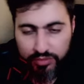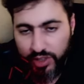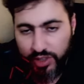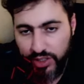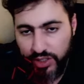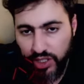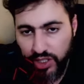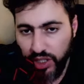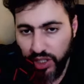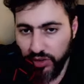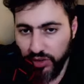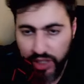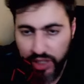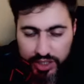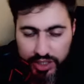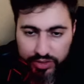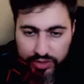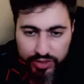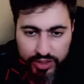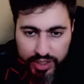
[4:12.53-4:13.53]
So I
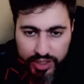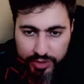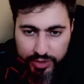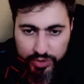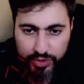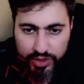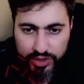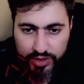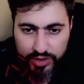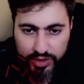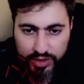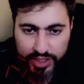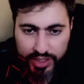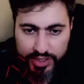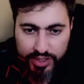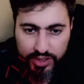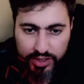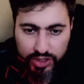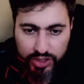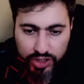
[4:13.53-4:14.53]
don't think I win. That
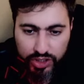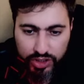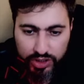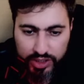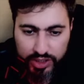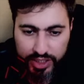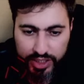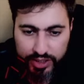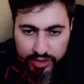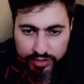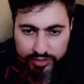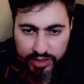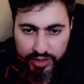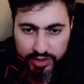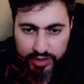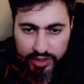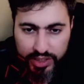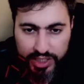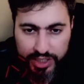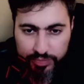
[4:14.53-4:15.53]
undercharge kind of killed
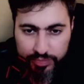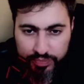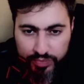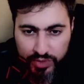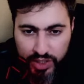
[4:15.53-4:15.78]
the game.